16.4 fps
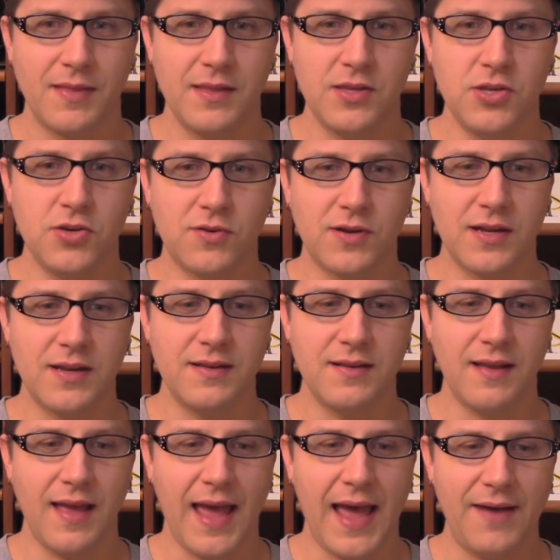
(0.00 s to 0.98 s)
you
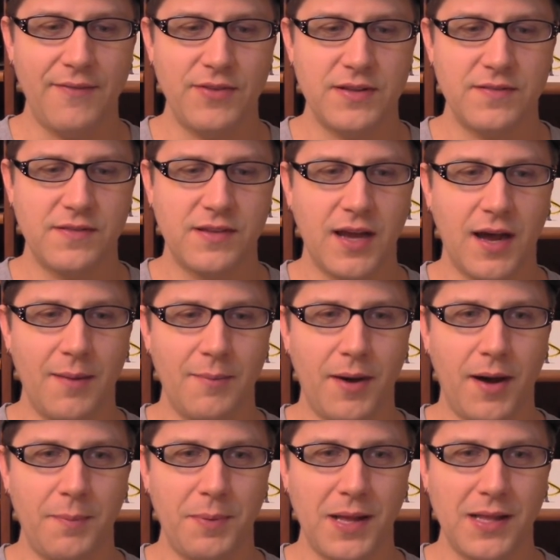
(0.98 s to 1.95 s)
can have it
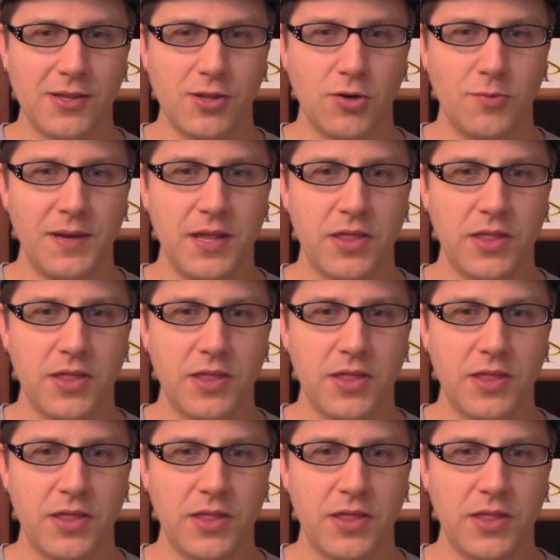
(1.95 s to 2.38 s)
come up a little